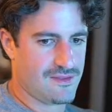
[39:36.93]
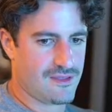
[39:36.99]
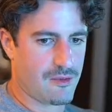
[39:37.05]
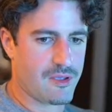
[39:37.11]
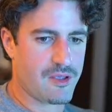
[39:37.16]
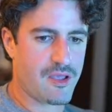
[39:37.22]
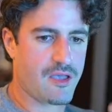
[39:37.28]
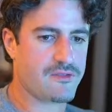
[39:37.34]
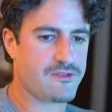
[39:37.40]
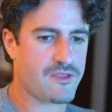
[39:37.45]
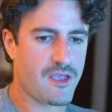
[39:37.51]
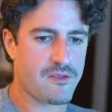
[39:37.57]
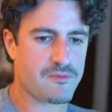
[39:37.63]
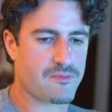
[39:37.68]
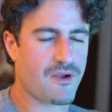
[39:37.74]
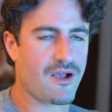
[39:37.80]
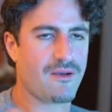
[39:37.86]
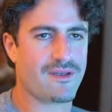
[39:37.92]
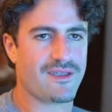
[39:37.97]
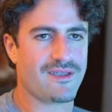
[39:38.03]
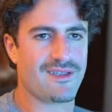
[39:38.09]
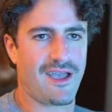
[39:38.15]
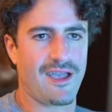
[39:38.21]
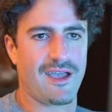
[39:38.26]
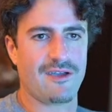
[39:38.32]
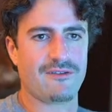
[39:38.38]
I mean, it's
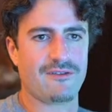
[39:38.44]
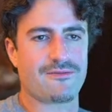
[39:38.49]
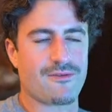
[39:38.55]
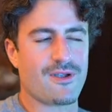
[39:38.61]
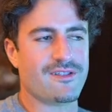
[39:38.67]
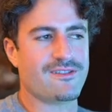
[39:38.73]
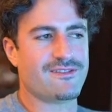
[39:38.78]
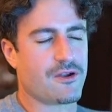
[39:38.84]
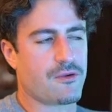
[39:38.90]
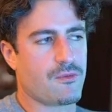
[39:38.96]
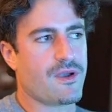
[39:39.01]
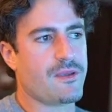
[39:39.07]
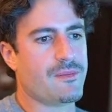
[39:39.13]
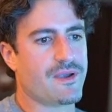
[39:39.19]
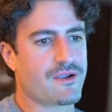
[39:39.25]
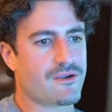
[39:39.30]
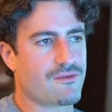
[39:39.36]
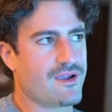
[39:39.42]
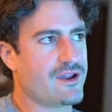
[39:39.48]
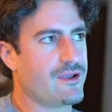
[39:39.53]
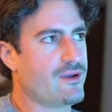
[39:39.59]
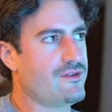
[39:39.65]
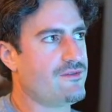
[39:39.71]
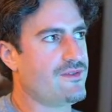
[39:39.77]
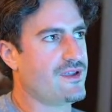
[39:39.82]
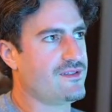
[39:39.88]
probably, I have friends that are way bigger
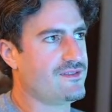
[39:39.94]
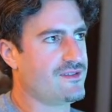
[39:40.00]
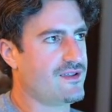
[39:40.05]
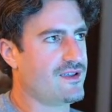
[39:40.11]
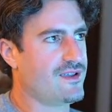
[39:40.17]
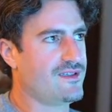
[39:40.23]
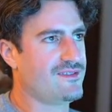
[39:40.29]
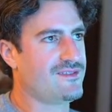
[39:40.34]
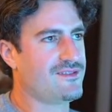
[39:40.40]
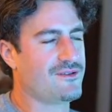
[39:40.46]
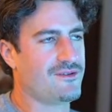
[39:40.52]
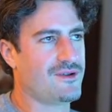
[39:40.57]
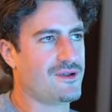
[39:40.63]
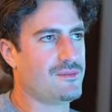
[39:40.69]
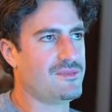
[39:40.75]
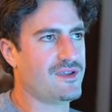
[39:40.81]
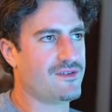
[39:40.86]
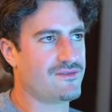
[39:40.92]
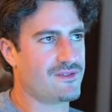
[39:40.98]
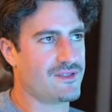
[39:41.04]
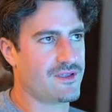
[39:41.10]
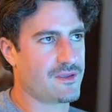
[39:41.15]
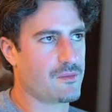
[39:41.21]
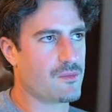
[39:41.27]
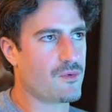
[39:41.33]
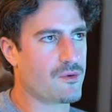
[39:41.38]
Radiohead fans than I, so I'm definitely
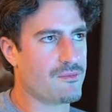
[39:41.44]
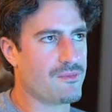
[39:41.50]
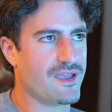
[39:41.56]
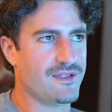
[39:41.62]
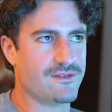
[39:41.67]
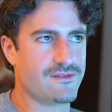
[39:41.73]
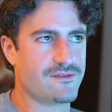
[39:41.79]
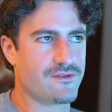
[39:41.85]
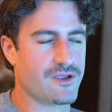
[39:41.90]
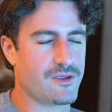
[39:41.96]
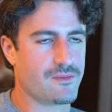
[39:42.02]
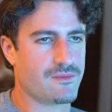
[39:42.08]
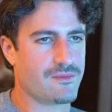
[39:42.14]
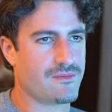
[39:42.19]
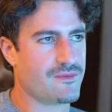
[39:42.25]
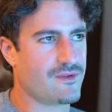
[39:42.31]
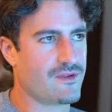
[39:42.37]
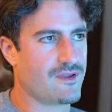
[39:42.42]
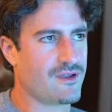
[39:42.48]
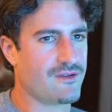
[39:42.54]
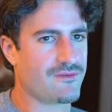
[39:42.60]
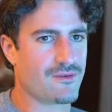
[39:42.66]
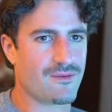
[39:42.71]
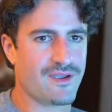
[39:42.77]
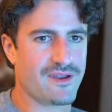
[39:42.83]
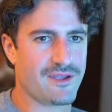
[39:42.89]
like more mainstream
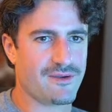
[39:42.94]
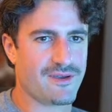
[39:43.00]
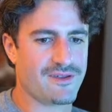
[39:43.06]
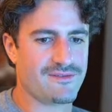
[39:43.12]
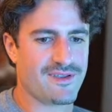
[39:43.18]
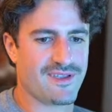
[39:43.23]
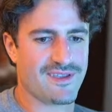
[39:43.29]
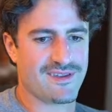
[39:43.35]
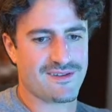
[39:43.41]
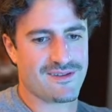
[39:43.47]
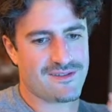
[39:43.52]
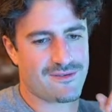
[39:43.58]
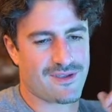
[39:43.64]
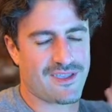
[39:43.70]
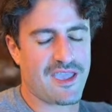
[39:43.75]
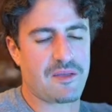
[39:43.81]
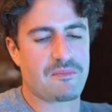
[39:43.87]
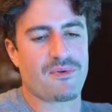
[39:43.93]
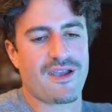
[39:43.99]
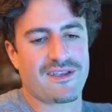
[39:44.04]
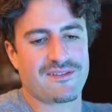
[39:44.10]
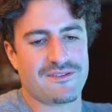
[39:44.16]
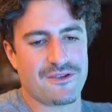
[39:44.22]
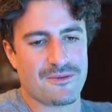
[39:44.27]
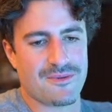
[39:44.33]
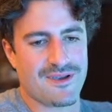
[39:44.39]
of a Radiohead fan. So I can't
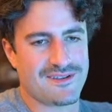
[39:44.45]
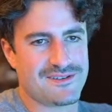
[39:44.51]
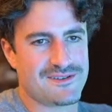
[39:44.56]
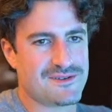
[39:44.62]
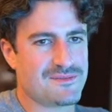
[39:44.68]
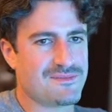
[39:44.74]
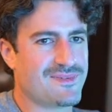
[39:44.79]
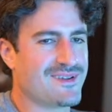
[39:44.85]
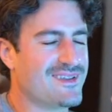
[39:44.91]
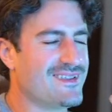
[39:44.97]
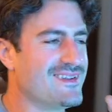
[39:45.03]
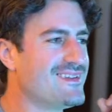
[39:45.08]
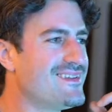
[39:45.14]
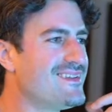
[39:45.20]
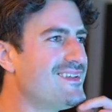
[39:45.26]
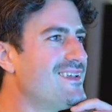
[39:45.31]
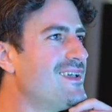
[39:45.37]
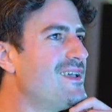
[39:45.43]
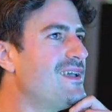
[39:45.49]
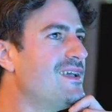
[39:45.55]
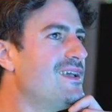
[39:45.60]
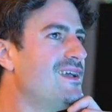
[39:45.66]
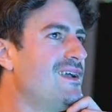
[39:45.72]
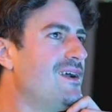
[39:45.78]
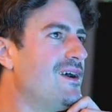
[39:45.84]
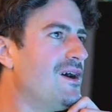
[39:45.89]
brag too much, but
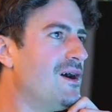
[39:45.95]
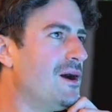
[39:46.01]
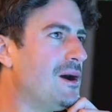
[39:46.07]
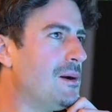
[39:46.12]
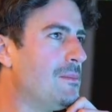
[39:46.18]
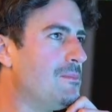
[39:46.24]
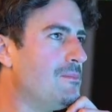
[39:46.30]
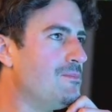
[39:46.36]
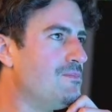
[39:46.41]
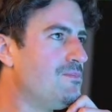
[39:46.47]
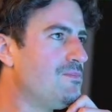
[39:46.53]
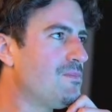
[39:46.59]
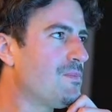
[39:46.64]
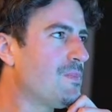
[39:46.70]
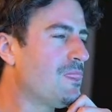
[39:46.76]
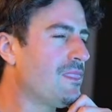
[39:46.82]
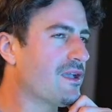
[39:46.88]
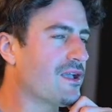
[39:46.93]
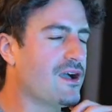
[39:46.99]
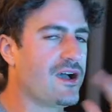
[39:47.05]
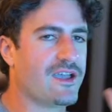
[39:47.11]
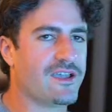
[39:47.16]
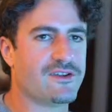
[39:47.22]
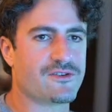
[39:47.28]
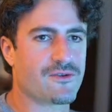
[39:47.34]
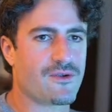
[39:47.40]
like
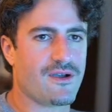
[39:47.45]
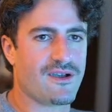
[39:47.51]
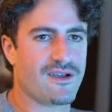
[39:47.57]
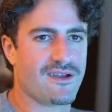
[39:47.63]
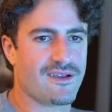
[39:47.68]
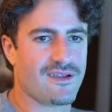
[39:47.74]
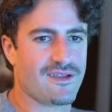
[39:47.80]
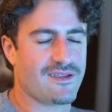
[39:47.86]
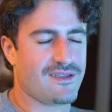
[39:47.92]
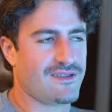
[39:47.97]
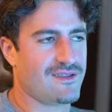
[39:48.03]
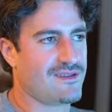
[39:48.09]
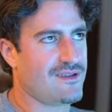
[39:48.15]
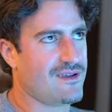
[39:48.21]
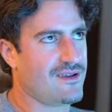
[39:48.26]
High and Dry,